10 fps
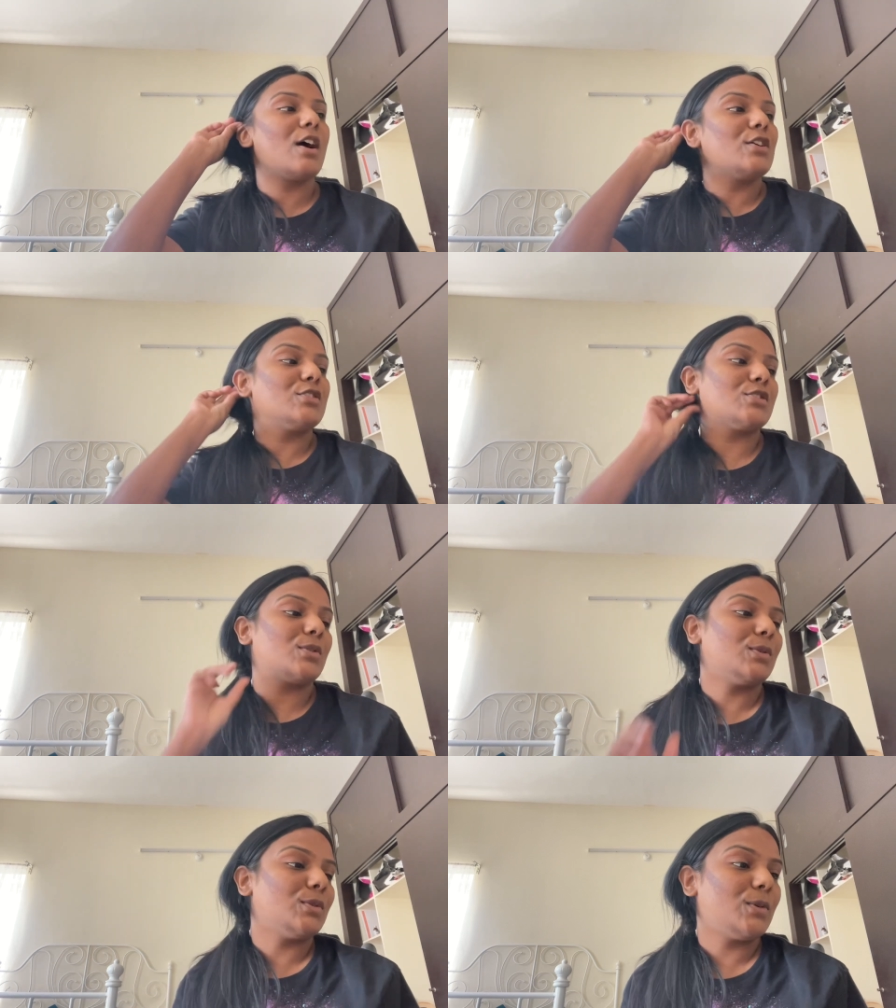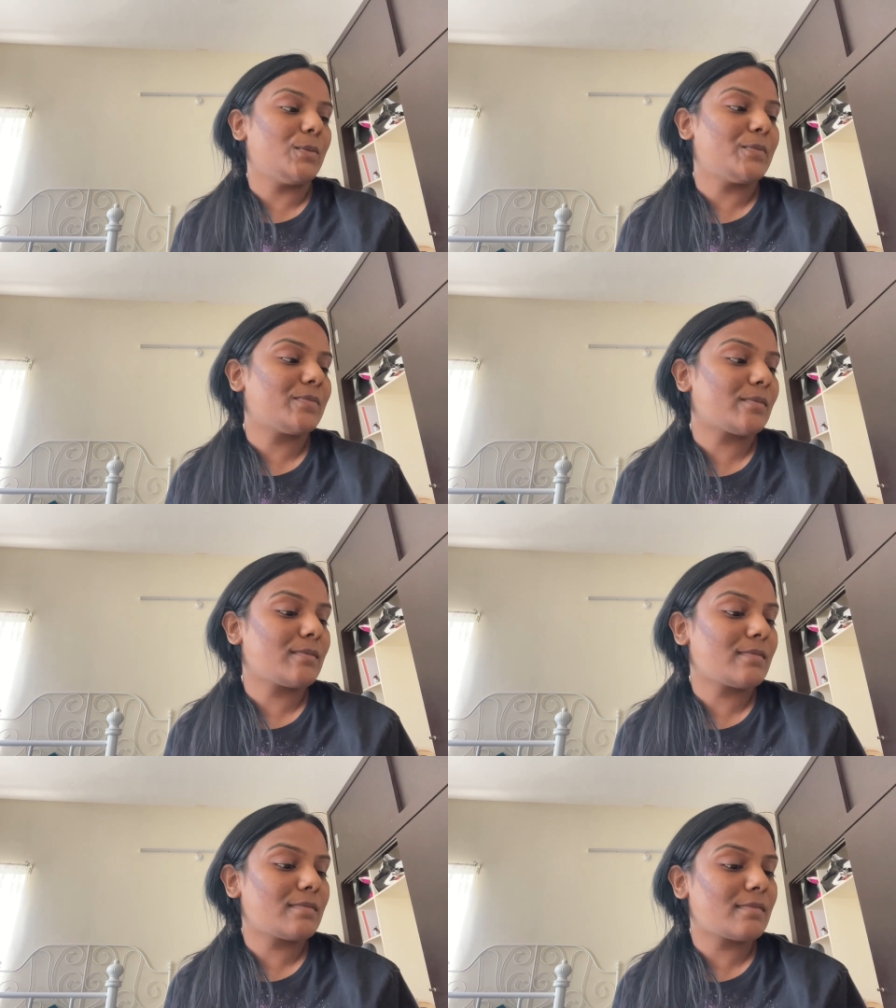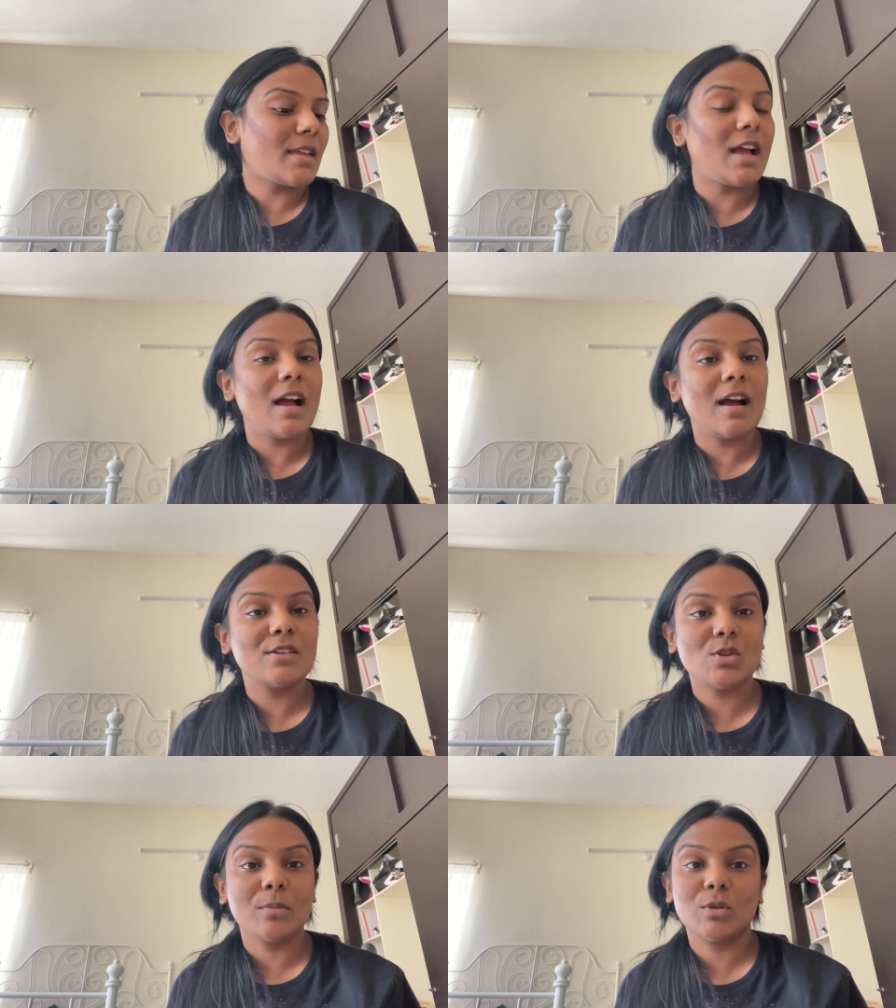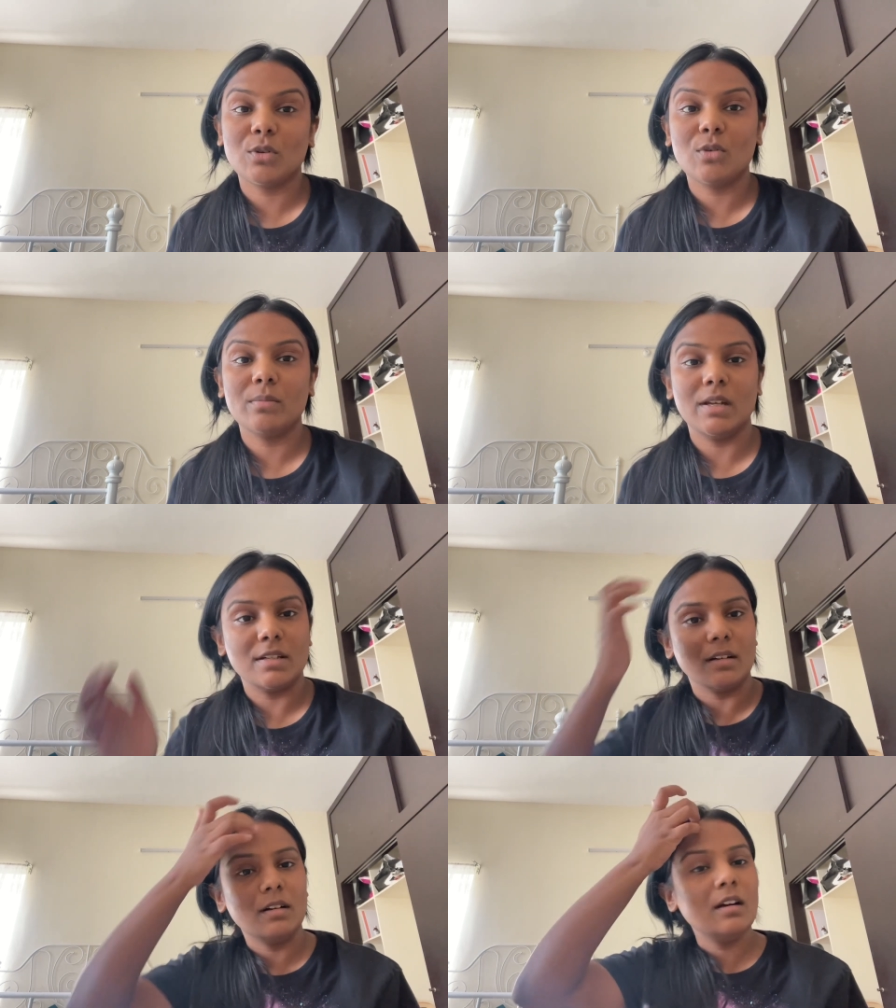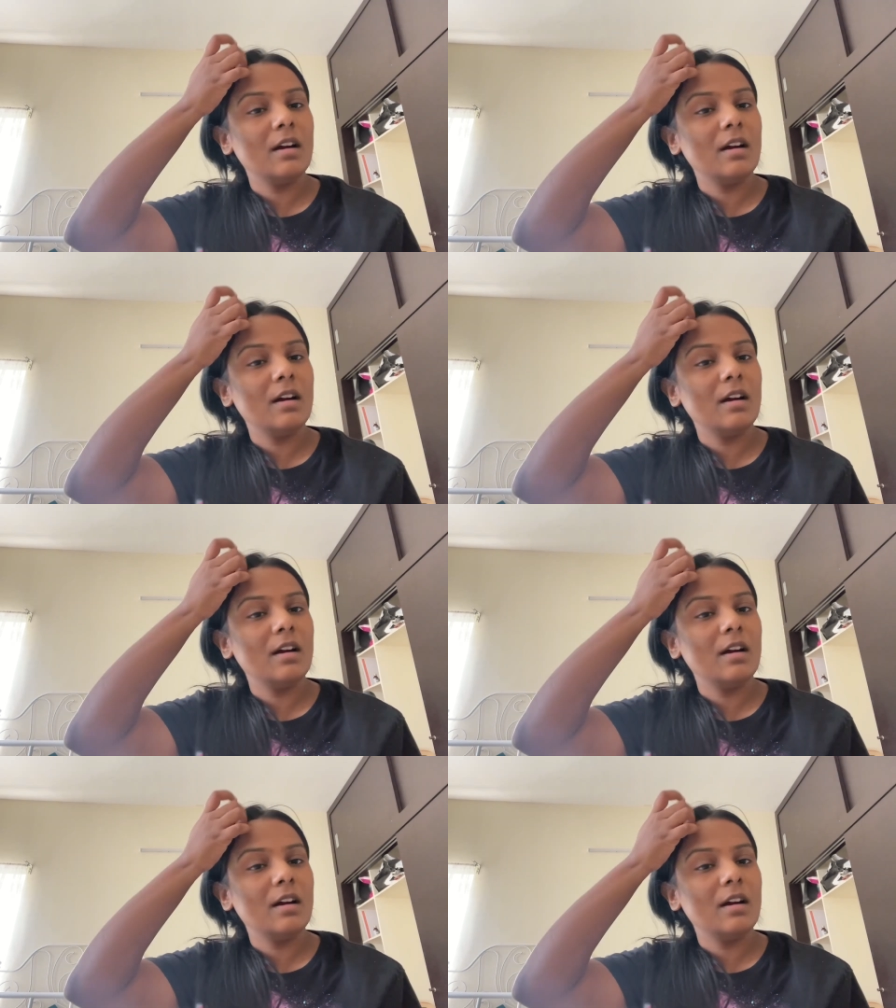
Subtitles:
So I'm gonna go meet her.